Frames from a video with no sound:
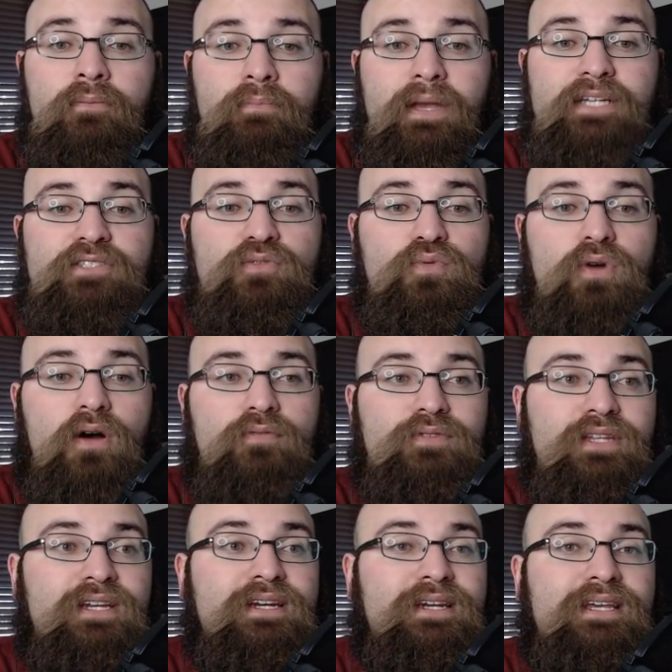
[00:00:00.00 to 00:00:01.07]
Mason Rudolph
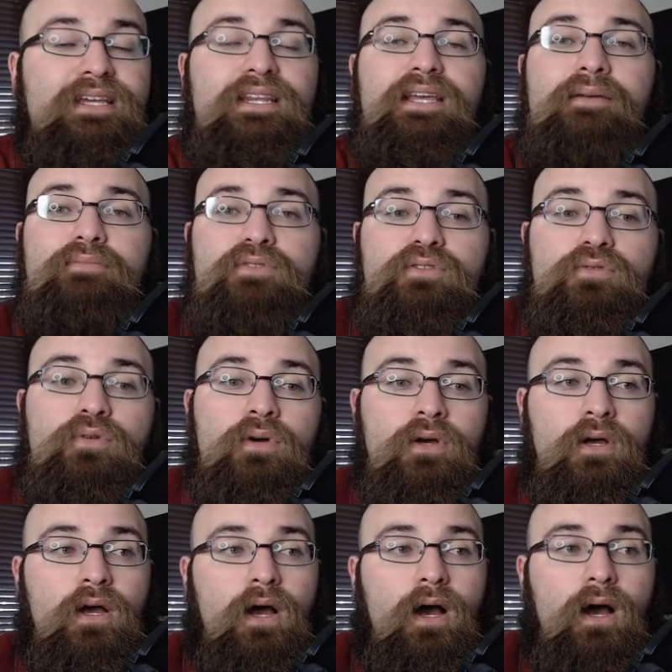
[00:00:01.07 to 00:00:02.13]
didn't need him to
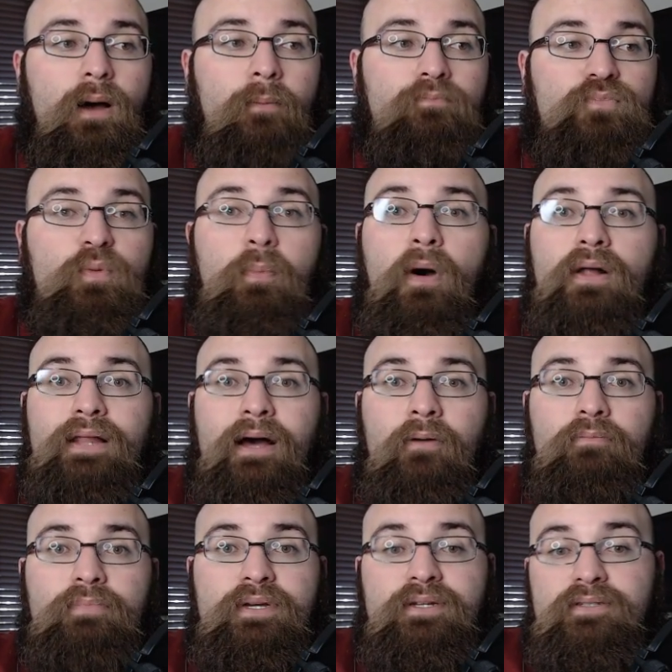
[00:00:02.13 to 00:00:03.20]
ball
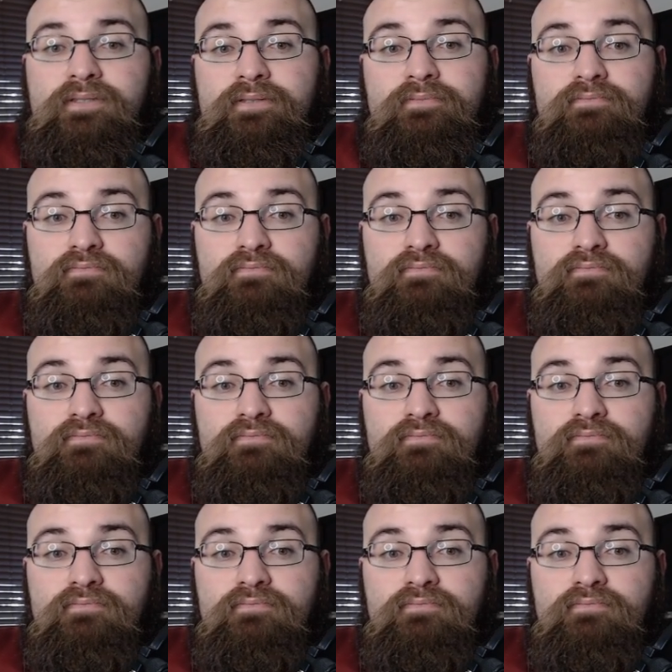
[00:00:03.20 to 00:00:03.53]
out because,